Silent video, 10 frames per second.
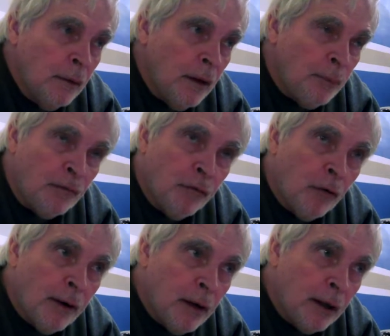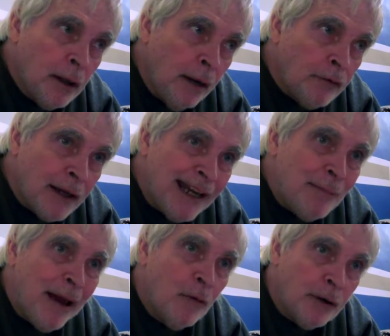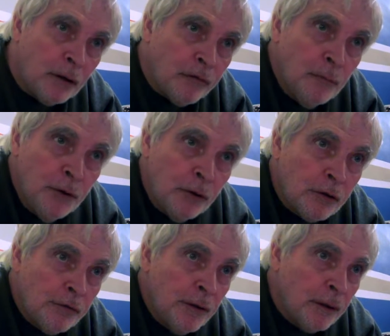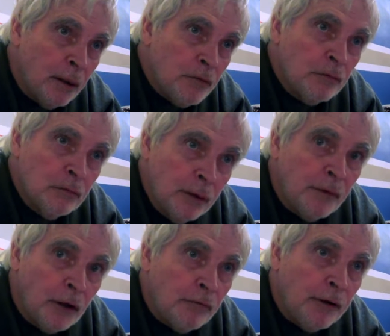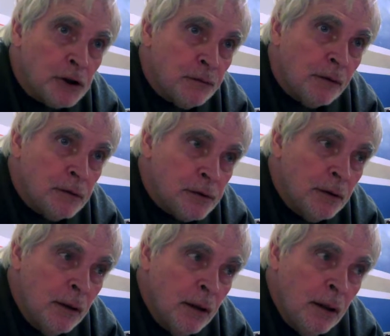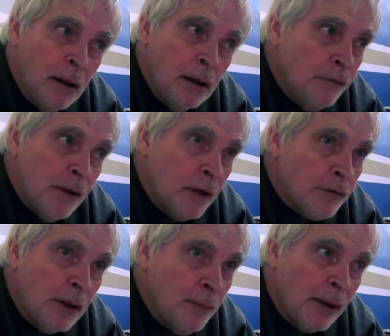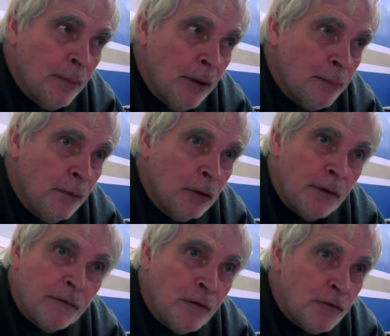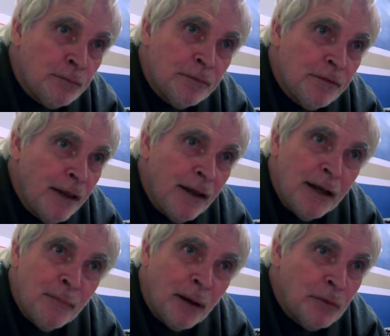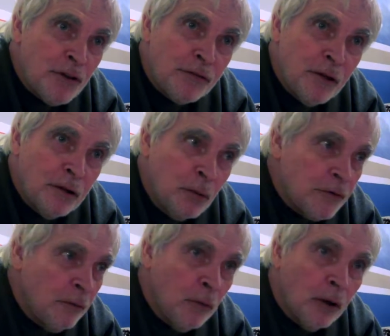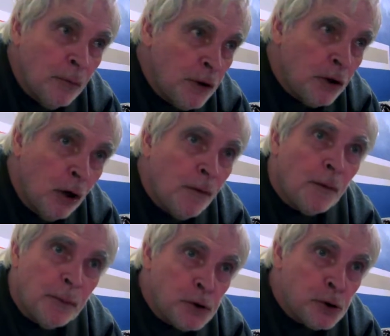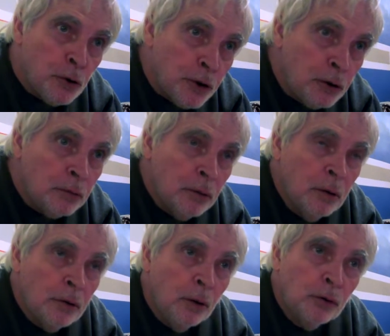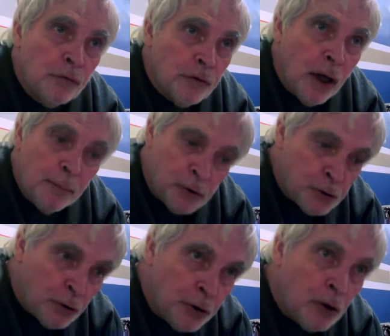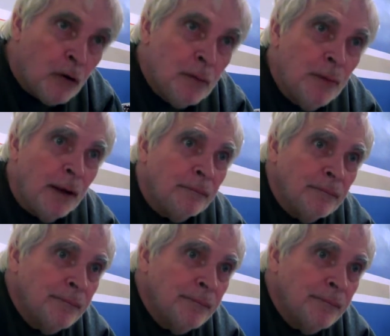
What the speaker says: that before I ever came out here from New York City, I was living in Greenwich Village. And if you asked anybody about Berkeley, the first thing anybody would just tell you is, well, when you go there, be sure you don't lose time. Be sure you go to the Med.